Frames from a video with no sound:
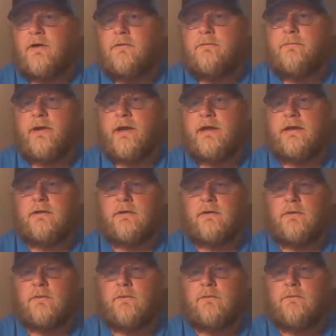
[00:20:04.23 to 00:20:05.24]
opaque
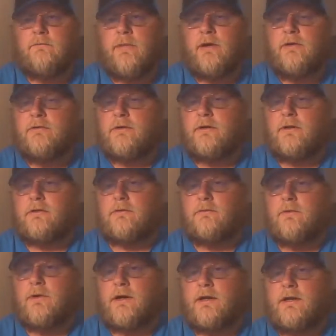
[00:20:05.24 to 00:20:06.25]
or bone color
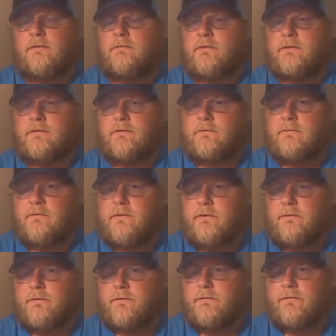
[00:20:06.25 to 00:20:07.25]
white with some
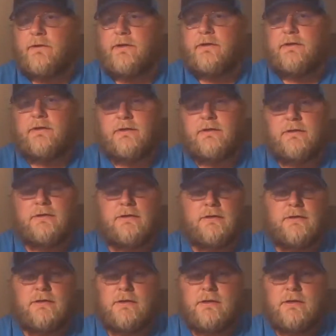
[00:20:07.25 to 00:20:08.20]
silver flake in it.